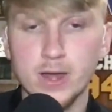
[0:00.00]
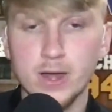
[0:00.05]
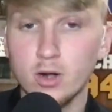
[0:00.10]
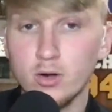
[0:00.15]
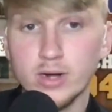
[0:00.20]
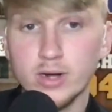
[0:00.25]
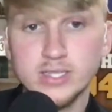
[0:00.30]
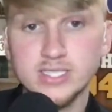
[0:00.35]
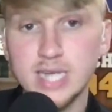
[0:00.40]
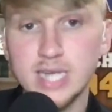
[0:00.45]

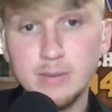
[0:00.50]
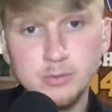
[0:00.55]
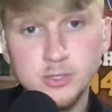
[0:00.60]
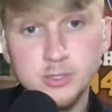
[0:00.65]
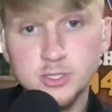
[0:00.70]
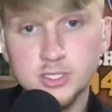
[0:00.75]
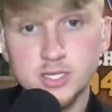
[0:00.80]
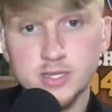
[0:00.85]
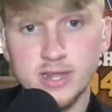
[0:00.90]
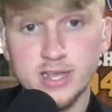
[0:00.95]
There are
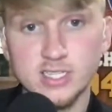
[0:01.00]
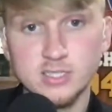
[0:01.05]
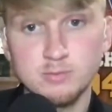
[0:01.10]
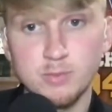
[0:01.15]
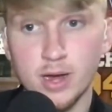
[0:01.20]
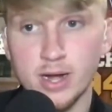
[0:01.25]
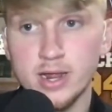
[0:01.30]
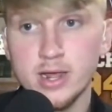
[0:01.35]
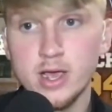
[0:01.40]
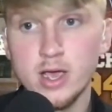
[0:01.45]
exceptions to
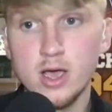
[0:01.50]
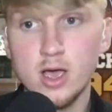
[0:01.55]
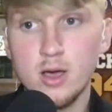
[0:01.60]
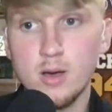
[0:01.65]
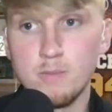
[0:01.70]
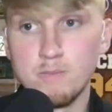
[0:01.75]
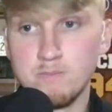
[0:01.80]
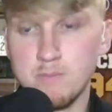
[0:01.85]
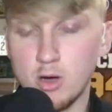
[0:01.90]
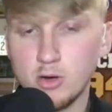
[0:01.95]
this, but
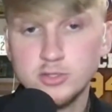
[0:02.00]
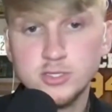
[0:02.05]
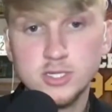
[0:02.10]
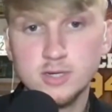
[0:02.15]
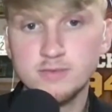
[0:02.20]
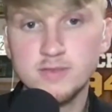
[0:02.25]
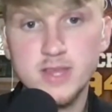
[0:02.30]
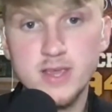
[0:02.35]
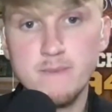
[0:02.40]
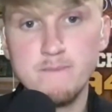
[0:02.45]

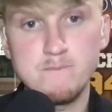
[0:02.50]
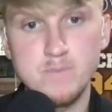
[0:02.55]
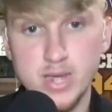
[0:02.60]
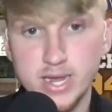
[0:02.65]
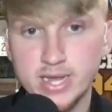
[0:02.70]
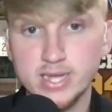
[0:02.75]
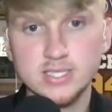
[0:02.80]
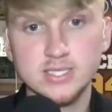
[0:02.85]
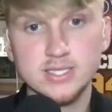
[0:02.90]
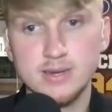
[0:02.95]
most of the
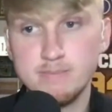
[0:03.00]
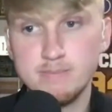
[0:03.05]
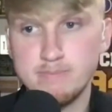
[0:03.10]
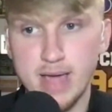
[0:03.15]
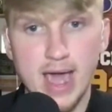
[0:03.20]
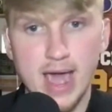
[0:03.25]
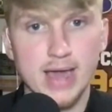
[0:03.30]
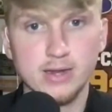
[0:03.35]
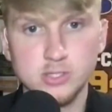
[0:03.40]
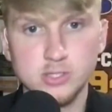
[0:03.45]
biggest
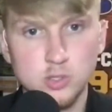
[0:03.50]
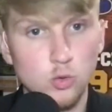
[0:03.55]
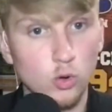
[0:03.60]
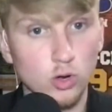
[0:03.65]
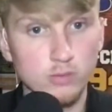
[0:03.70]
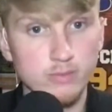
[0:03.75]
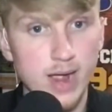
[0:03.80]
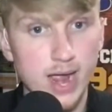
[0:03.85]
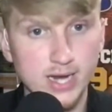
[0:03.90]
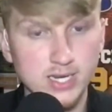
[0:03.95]
and
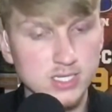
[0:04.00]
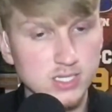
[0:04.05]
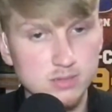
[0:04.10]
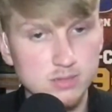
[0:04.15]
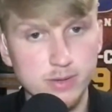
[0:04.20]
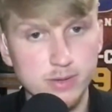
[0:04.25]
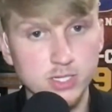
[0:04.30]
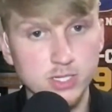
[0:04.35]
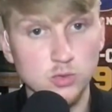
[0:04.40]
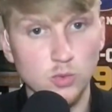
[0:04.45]
baddest
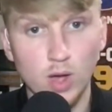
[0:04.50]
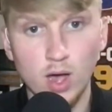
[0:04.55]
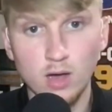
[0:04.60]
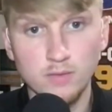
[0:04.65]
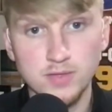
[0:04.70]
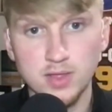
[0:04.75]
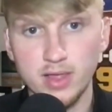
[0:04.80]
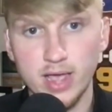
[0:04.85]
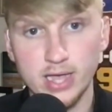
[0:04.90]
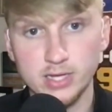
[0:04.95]
quarterbacks in the Big
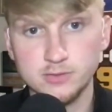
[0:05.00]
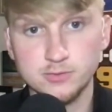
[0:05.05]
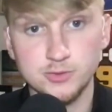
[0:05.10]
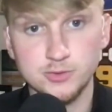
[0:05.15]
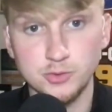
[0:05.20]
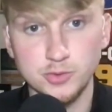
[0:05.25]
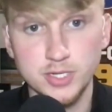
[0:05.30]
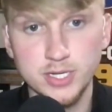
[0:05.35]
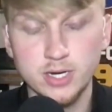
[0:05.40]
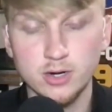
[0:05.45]
twelve the
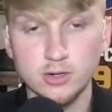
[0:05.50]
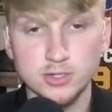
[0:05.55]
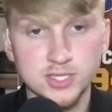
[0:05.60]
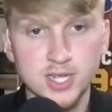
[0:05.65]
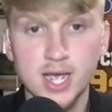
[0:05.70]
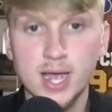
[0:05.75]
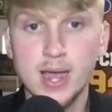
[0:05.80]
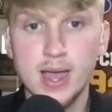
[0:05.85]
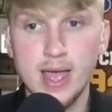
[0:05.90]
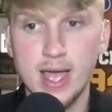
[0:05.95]
last few
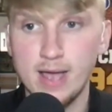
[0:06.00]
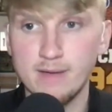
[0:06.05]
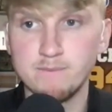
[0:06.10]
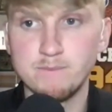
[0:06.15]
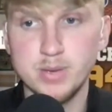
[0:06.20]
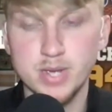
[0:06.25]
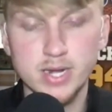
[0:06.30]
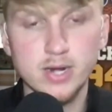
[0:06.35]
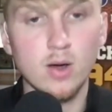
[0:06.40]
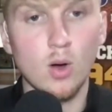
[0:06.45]
years
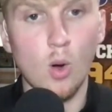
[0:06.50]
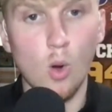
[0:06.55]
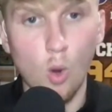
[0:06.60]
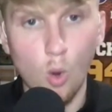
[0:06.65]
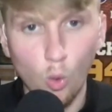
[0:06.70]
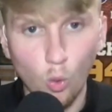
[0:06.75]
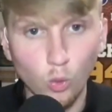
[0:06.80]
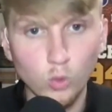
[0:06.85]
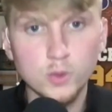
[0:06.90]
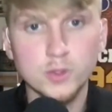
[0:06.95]
have been
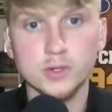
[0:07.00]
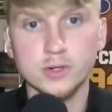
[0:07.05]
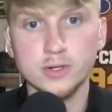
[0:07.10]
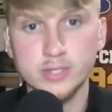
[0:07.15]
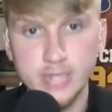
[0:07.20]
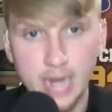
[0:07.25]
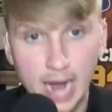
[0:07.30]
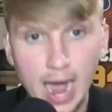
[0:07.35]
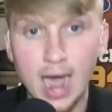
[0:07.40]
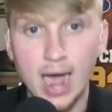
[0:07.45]

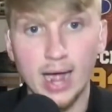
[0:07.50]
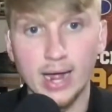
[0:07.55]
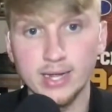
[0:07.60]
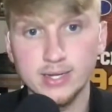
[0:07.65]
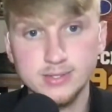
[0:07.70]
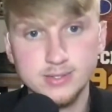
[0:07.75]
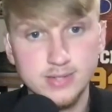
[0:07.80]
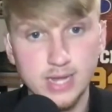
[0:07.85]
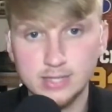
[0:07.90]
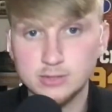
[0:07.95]
older
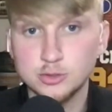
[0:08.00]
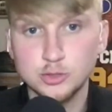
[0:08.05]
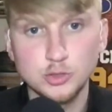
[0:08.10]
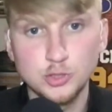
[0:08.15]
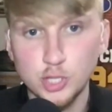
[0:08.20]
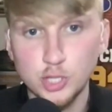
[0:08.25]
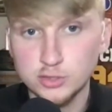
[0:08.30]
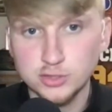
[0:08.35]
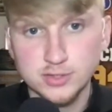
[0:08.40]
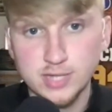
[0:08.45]
guys.
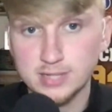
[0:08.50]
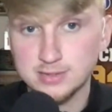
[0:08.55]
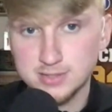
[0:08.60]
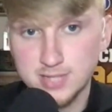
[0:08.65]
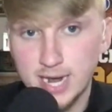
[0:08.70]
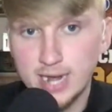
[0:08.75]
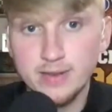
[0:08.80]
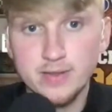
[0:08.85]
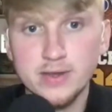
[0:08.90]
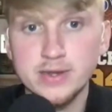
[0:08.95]
That's just,
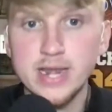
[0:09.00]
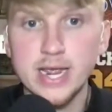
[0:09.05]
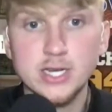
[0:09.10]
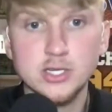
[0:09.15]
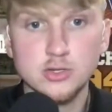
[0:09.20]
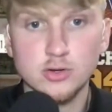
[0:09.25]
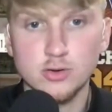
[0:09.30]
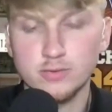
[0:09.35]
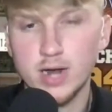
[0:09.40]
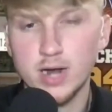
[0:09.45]
that's kind of the
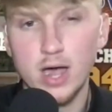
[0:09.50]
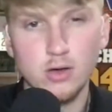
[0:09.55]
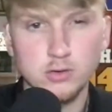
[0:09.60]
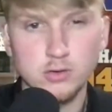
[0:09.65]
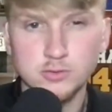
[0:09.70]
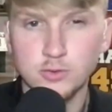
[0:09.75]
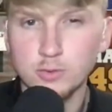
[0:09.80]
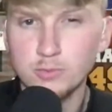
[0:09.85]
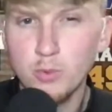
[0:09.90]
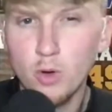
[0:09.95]
nature of
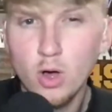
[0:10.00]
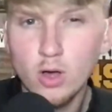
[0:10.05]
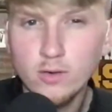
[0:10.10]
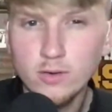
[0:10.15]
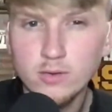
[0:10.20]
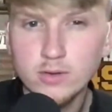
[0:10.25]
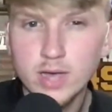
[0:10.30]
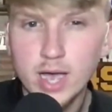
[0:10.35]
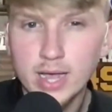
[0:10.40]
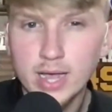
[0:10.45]
college
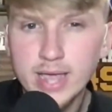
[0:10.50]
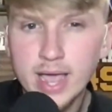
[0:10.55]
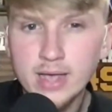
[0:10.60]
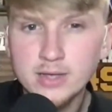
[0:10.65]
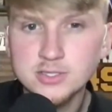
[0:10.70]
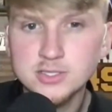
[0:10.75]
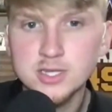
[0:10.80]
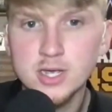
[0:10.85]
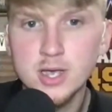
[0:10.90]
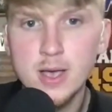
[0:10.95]
football, I
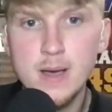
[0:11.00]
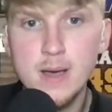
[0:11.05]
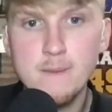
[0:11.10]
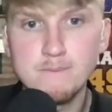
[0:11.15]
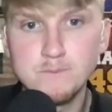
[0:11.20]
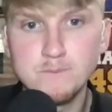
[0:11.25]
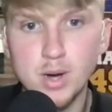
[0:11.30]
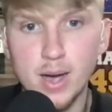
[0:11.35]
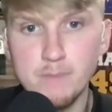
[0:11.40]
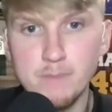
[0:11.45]
guess.
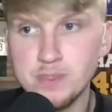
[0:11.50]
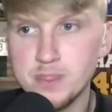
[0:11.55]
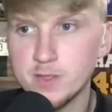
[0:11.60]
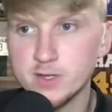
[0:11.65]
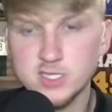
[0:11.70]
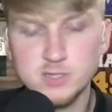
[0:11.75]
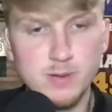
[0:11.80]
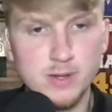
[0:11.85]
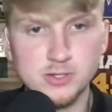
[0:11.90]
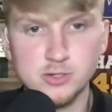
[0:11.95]
But
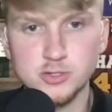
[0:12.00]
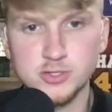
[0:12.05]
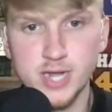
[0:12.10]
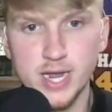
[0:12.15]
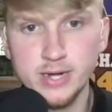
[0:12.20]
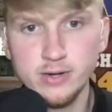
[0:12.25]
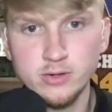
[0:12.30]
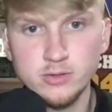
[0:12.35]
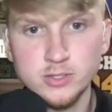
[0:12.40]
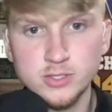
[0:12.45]

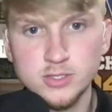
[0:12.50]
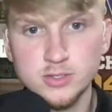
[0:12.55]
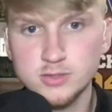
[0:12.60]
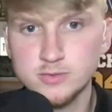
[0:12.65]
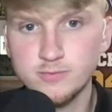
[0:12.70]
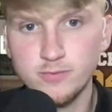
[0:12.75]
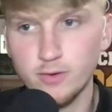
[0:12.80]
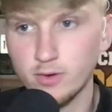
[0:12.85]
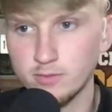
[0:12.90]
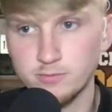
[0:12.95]
Spencer
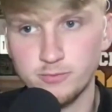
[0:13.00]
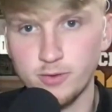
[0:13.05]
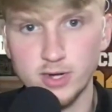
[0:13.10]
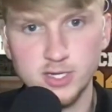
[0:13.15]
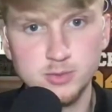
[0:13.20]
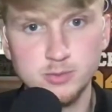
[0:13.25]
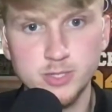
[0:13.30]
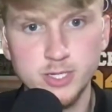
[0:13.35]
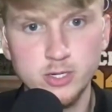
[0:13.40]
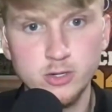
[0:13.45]
Sanders, fr-
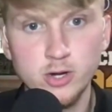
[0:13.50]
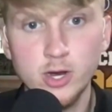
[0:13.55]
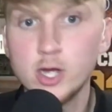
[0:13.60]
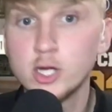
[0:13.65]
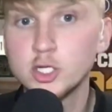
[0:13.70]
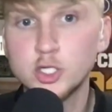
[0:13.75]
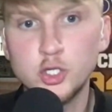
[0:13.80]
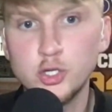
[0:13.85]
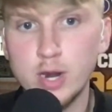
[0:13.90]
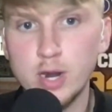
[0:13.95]
freshman
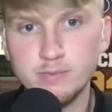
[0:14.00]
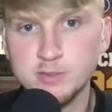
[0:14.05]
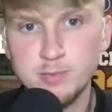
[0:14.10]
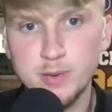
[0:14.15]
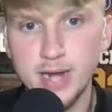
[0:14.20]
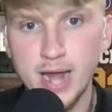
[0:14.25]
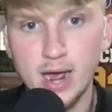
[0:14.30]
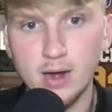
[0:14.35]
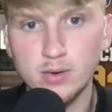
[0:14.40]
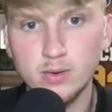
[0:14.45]
year, chewed
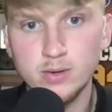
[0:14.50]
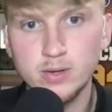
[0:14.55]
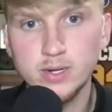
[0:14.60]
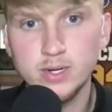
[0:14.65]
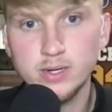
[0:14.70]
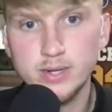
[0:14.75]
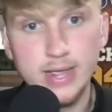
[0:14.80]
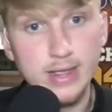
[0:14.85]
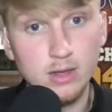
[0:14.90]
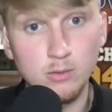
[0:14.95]
up, spit out.
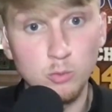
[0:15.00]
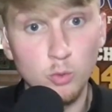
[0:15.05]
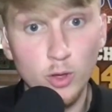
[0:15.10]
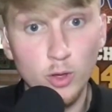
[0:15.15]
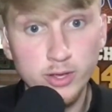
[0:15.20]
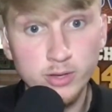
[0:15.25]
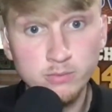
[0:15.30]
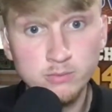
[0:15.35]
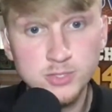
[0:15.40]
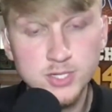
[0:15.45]

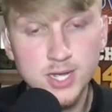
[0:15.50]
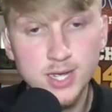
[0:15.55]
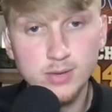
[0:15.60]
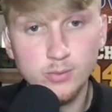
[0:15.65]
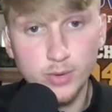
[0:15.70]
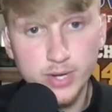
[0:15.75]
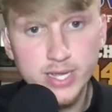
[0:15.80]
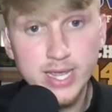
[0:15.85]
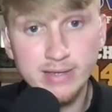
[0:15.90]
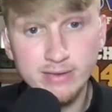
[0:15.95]
Caleb Williams,
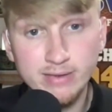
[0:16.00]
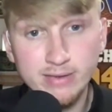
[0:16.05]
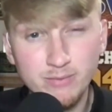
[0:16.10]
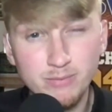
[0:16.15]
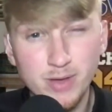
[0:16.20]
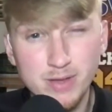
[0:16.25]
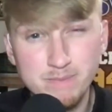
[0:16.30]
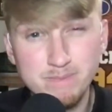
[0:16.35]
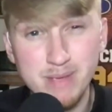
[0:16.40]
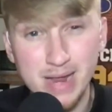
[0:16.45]
when he came
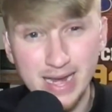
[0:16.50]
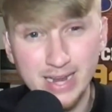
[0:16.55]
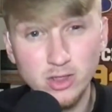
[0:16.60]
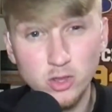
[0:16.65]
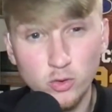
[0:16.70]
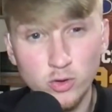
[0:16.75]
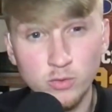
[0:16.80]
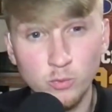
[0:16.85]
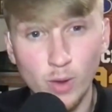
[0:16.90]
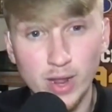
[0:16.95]
and played
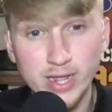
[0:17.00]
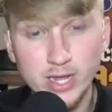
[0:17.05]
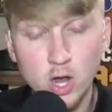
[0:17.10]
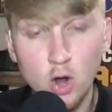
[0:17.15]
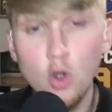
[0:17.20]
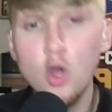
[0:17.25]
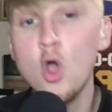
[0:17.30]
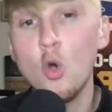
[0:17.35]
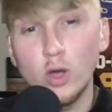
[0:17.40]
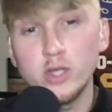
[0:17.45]
Baylor and
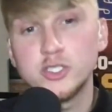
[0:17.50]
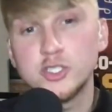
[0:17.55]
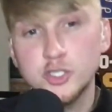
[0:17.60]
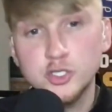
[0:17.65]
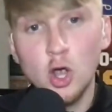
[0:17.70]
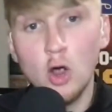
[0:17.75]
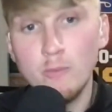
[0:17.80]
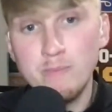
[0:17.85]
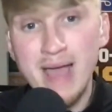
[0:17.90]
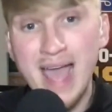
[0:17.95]
Waco,
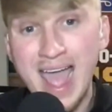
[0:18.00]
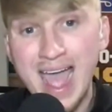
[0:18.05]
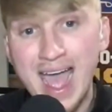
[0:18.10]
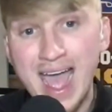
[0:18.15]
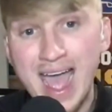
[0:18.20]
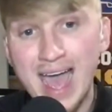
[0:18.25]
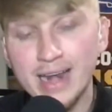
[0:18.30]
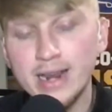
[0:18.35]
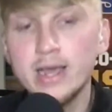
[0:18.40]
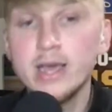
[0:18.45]
was so
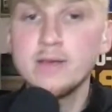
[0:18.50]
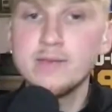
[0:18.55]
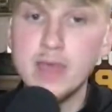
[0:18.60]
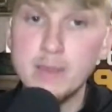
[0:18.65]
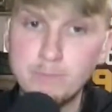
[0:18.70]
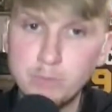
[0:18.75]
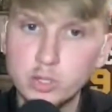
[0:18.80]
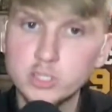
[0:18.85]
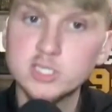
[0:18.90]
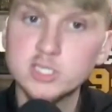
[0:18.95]
bad,
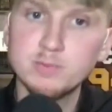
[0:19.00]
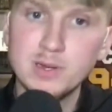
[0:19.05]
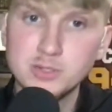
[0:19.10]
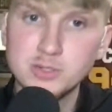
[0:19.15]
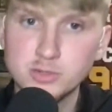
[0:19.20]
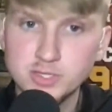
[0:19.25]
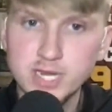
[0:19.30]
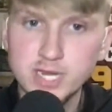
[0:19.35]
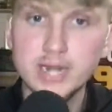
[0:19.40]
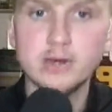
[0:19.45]
they put
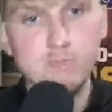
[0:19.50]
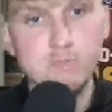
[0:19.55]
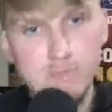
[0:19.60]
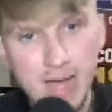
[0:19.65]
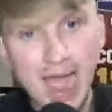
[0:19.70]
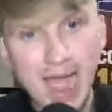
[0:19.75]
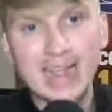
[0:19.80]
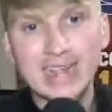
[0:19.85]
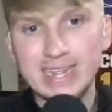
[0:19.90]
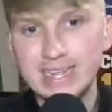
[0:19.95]
Spencer Sanders
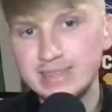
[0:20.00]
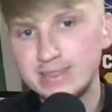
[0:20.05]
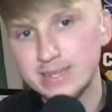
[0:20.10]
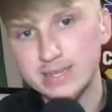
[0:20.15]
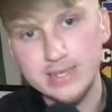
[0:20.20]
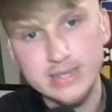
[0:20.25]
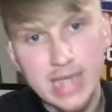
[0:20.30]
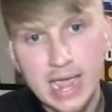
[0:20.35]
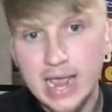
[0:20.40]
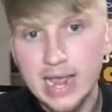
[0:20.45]
back
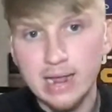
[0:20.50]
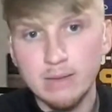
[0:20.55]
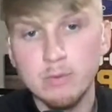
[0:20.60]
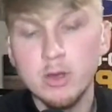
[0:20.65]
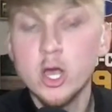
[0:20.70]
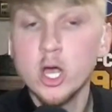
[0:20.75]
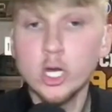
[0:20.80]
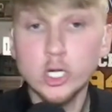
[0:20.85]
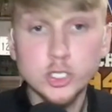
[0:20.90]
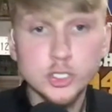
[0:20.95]
in the
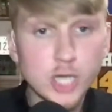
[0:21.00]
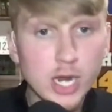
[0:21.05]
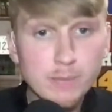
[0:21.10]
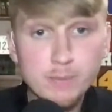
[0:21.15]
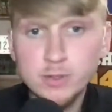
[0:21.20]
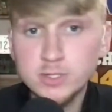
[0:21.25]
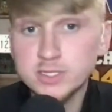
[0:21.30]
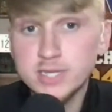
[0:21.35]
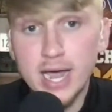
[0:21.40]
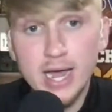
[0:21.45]
game.
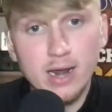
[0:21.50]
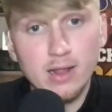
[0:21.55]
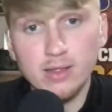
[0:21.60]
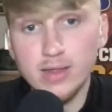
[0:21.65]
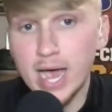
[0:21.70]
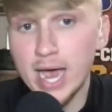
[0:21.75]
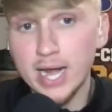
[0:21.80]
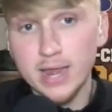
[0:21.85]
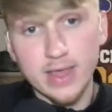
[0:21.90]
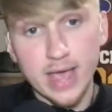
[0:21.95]
Shapin's
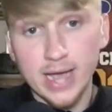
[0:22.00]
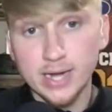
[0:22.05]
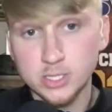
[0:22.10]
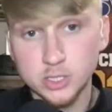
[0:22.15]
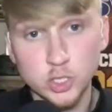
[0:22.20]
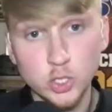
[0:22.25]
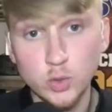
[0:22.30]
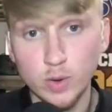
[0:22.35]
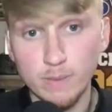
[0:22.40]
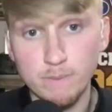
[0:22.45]
got a lot of
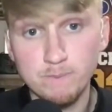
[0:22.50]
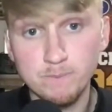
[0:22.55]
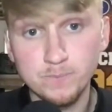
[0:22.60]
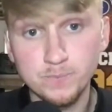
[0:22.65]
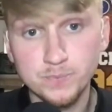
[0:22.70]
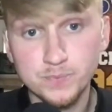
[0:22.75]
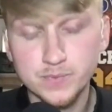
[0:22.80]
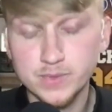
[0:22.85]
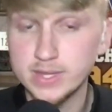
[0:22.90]
that to him.